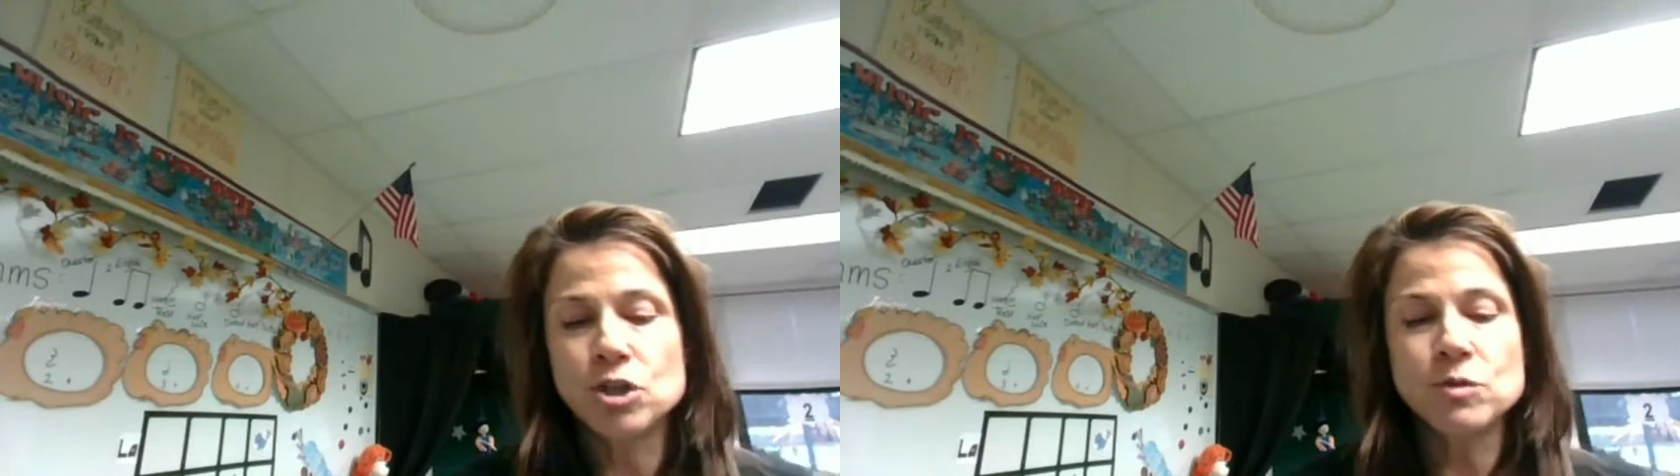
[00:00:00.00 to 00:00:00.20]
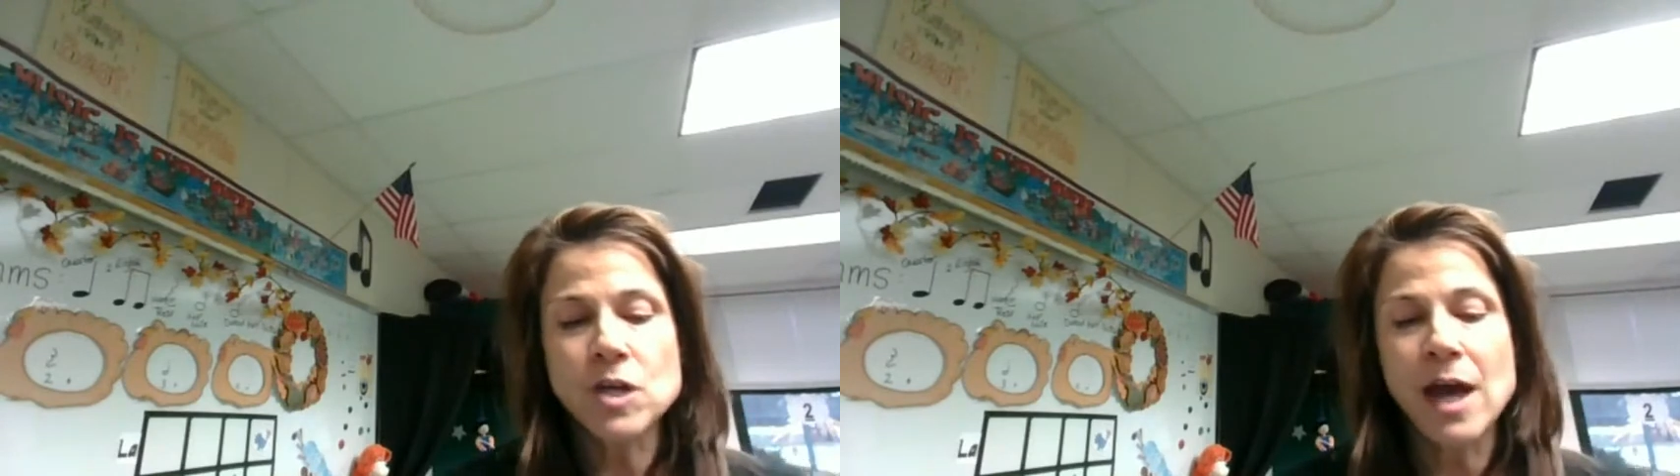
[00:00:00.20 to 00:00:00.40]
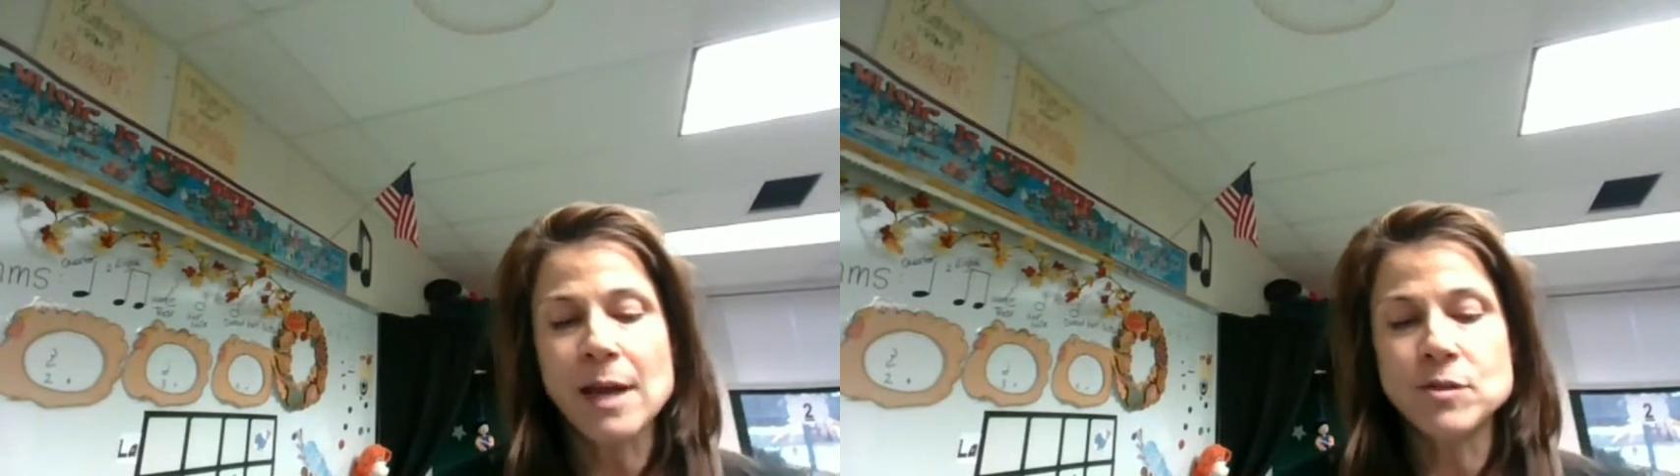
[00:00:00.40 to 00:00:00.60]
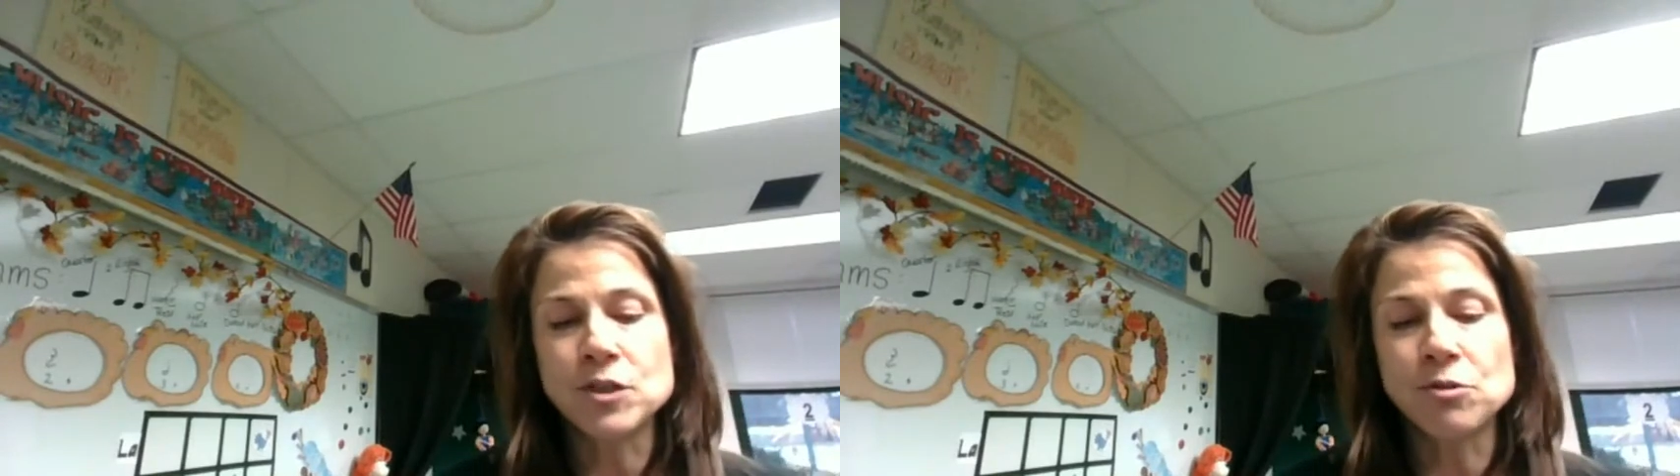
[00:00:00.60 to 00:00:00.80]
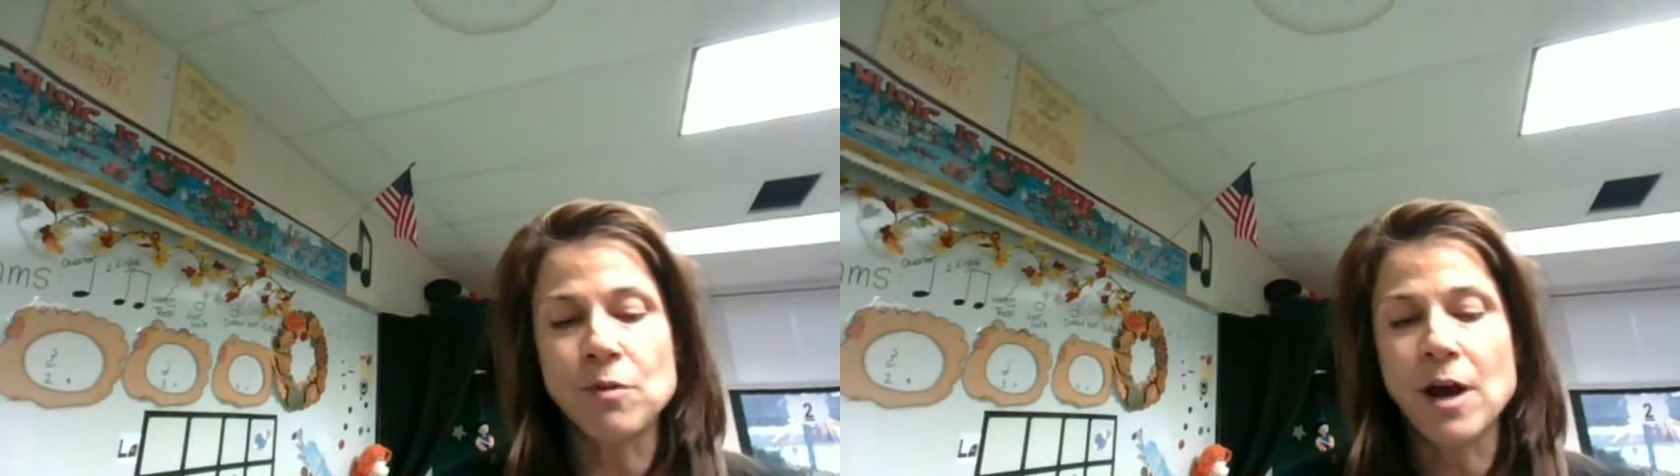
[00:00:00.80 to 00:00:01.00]
times
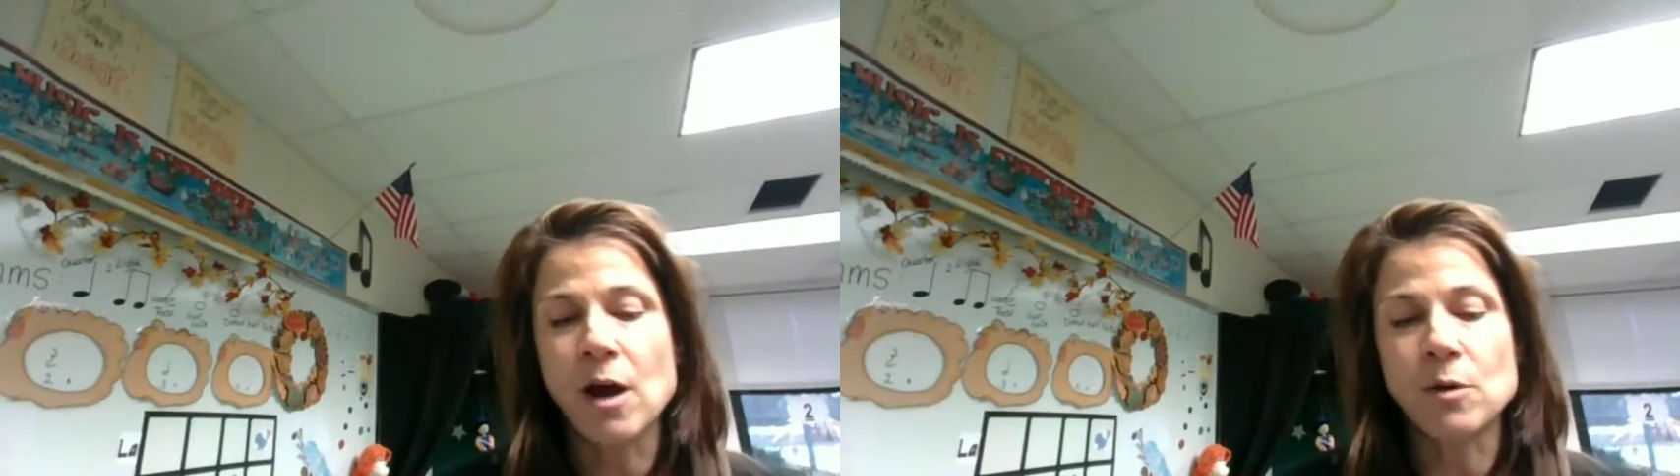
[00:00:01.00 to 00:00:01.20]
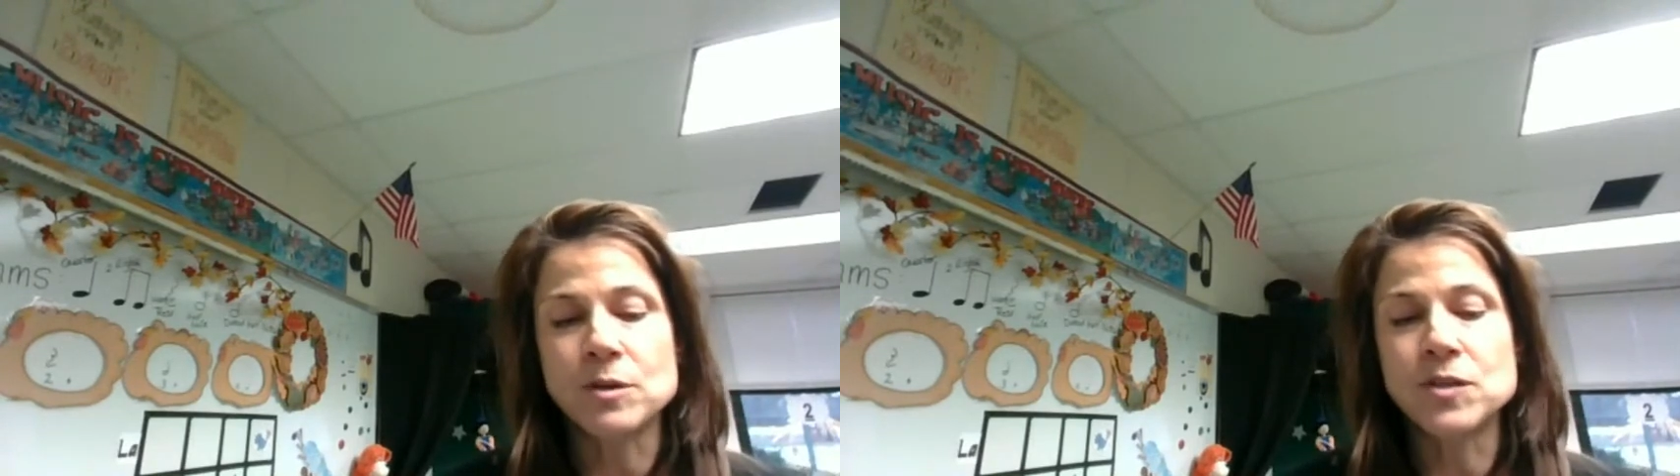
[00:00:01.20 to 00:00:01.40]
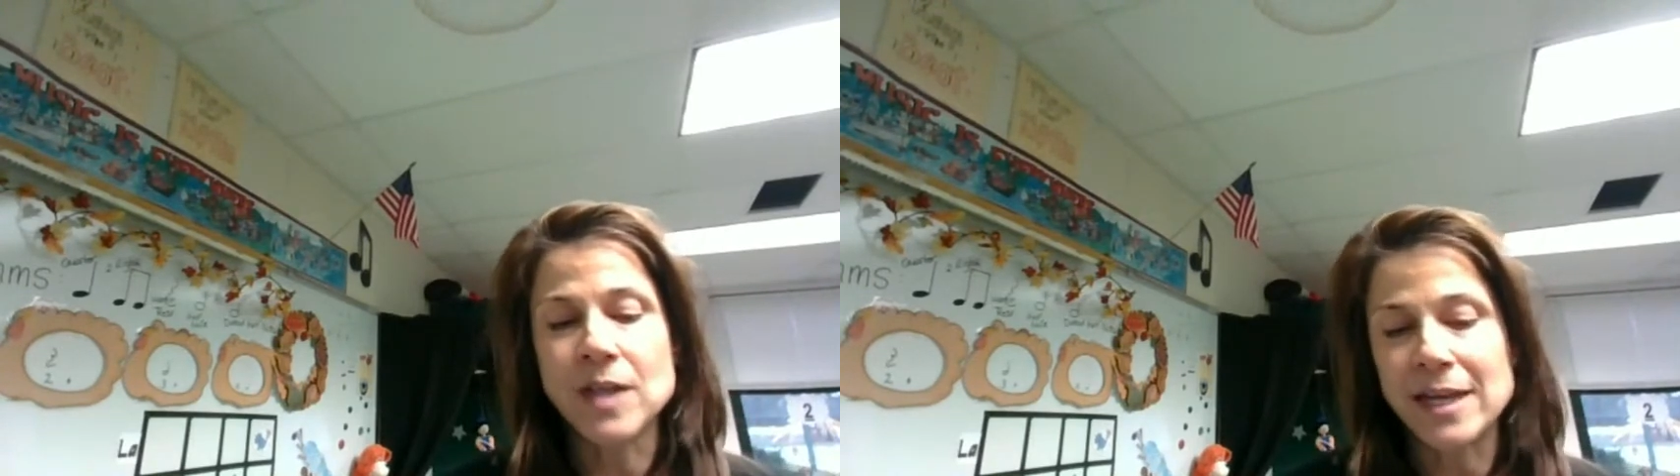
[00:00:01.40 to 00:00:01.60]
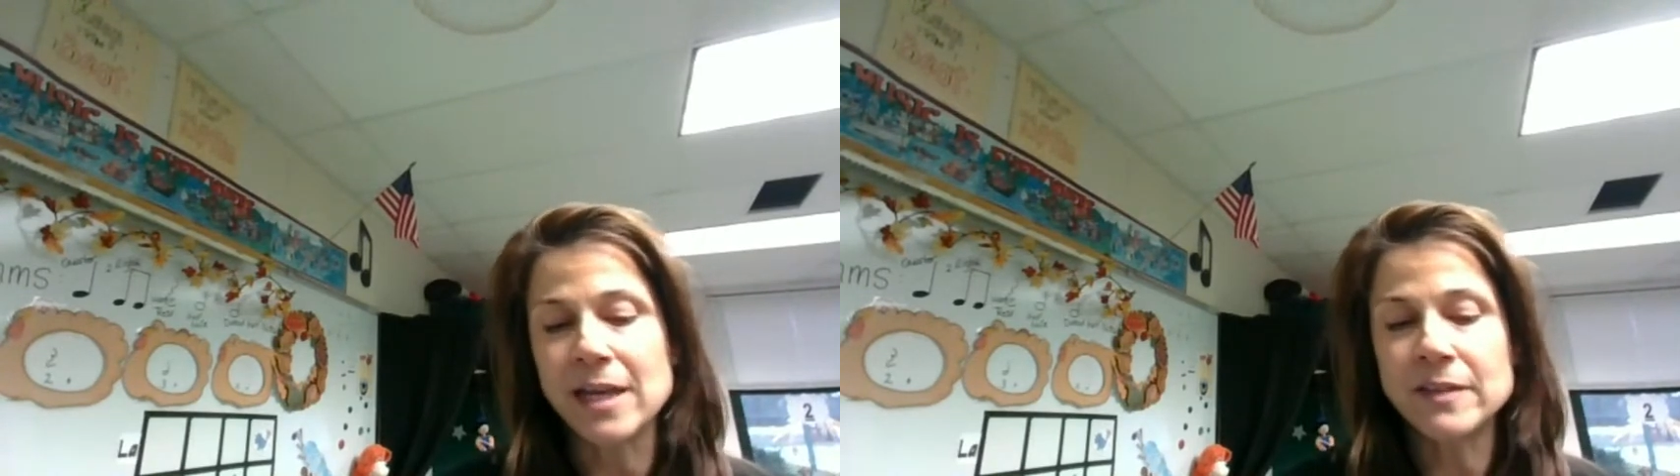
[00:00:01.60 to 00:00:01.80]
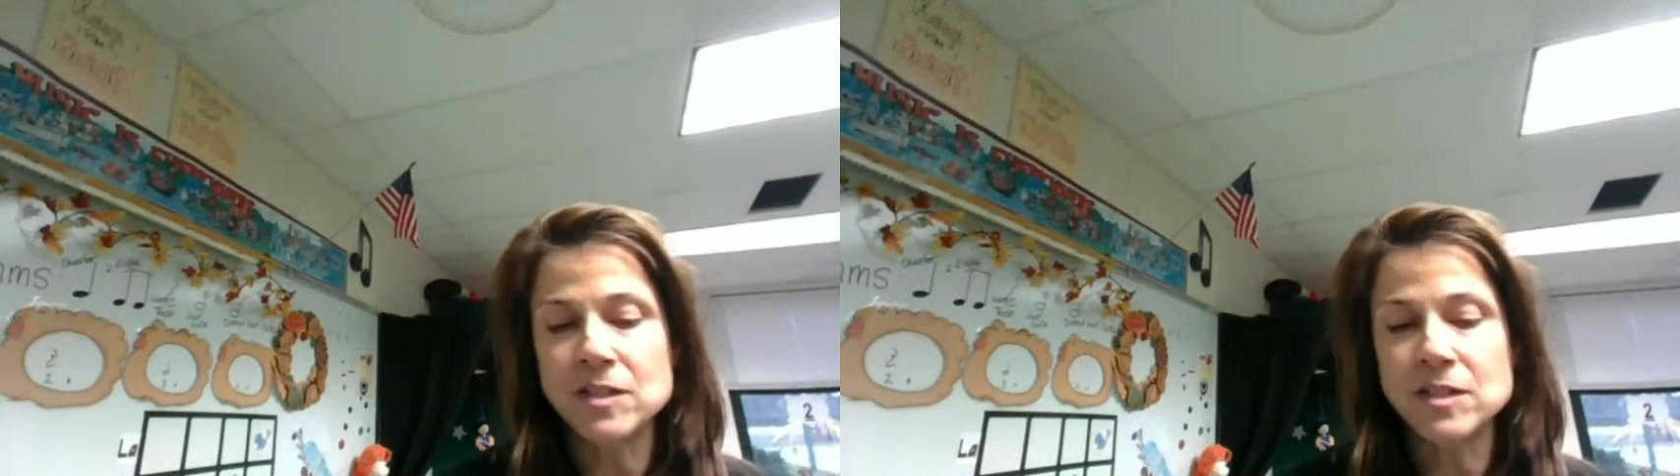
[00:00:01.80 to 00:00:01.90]
in a row, saying